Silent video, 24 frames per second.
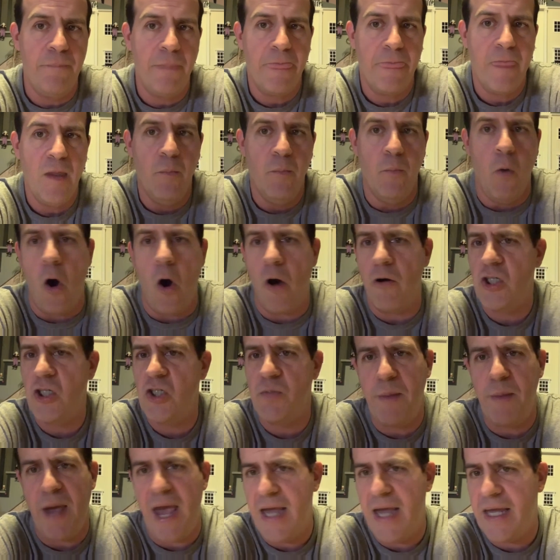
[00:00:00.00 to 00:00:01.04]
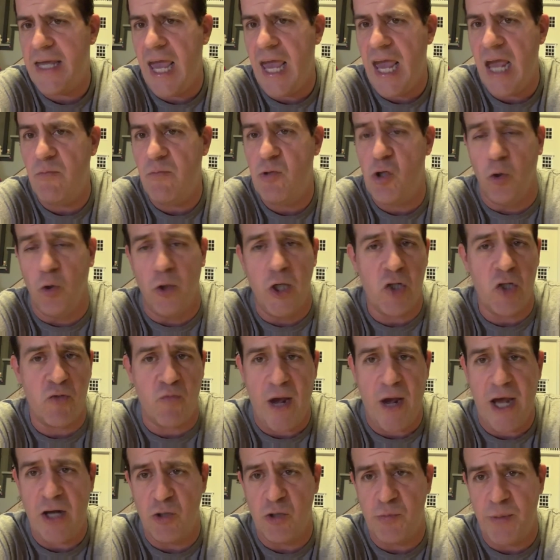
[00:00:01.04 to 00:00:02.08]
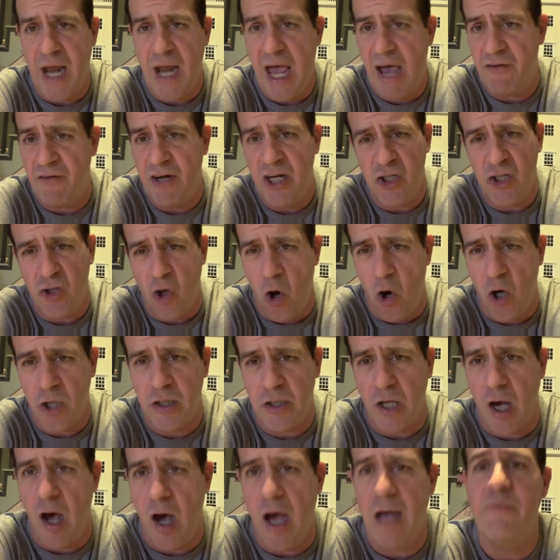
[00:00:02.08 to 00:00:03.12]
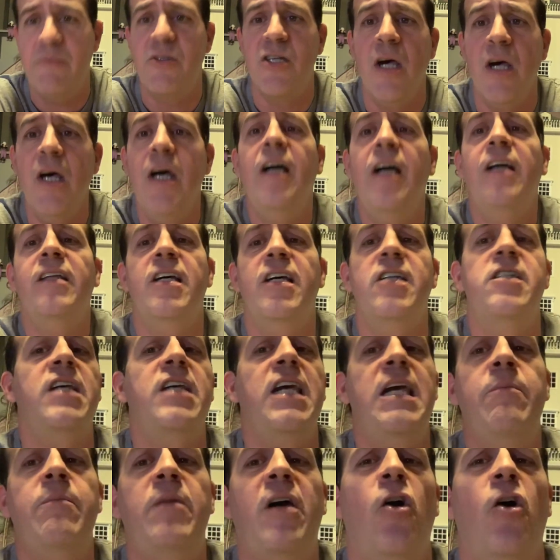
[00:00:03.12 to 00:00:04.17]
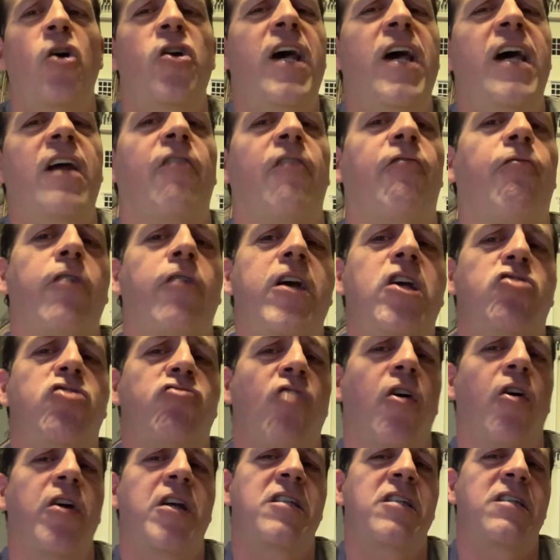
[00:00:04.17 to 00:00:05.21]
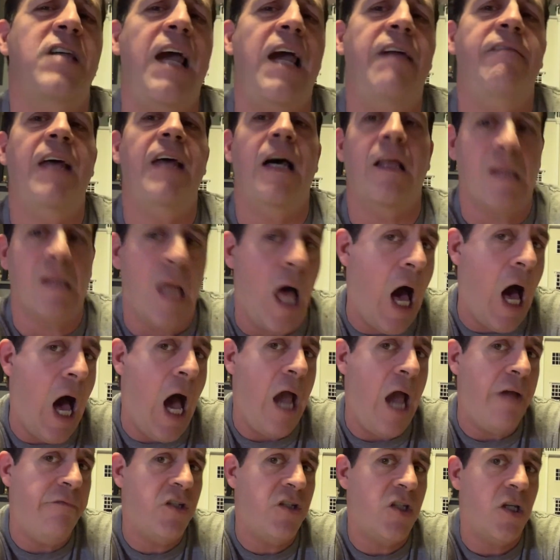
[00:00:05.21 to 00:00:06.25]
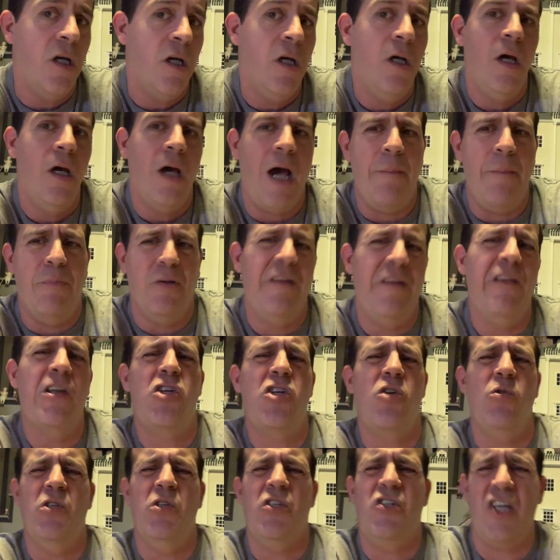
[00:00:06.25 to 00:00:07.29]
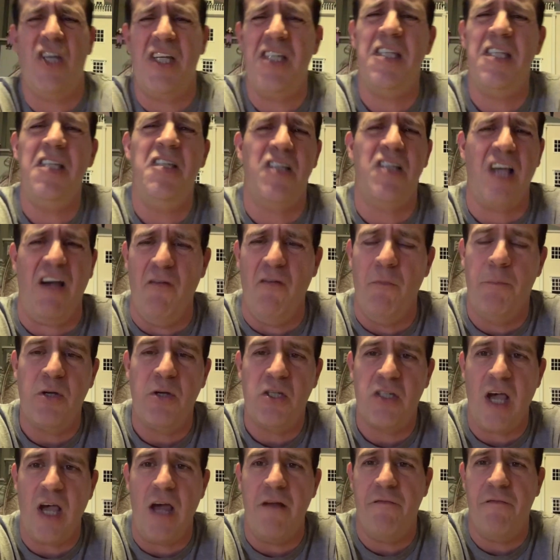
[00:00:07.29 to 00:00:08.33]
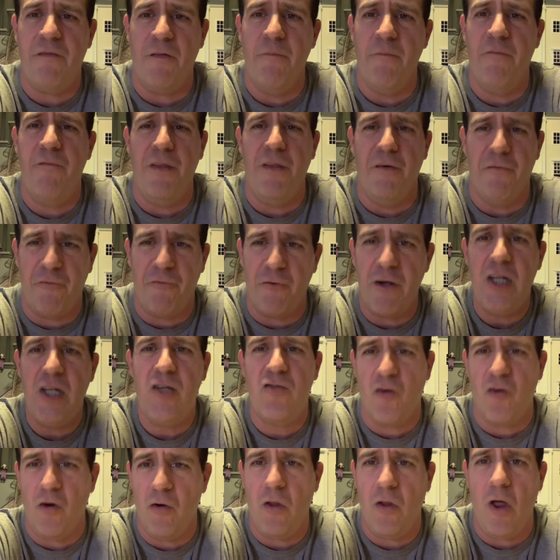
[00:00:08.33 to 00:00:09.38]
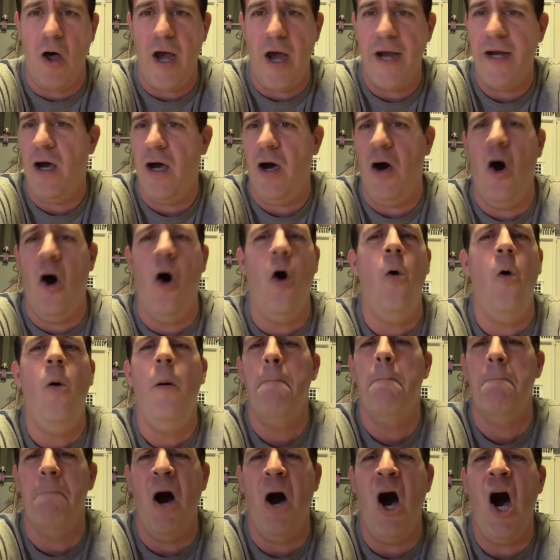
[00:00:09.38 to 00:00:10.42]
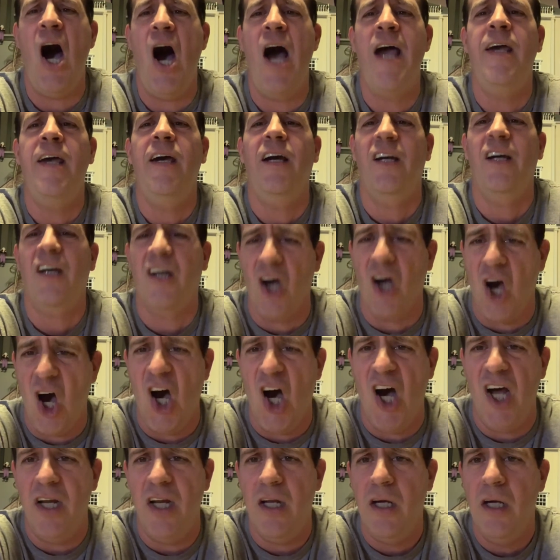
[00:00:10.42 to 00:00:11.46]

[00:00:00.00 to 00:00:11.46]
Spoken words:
Morris, bad game. Julius Randle's been having his hard times. This team couldn't hit a free throw to save their lives. I believe they're shooting 67% from the free throw line. Oh, my God.